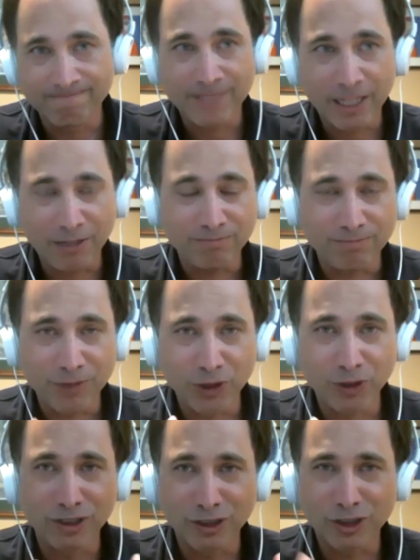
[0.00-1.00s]
you know,
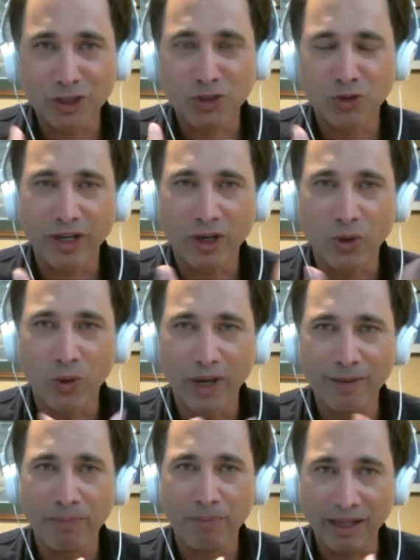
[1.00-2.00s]
you can destroy
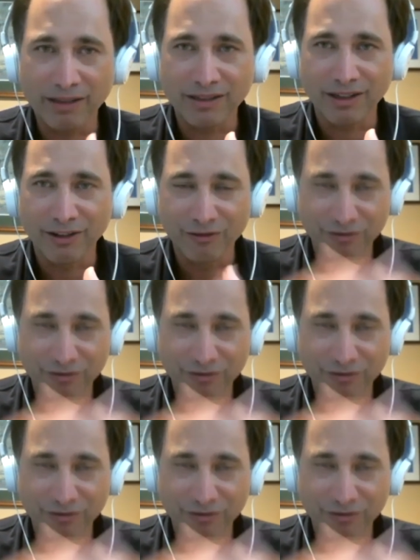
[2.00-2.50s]
quite a bit of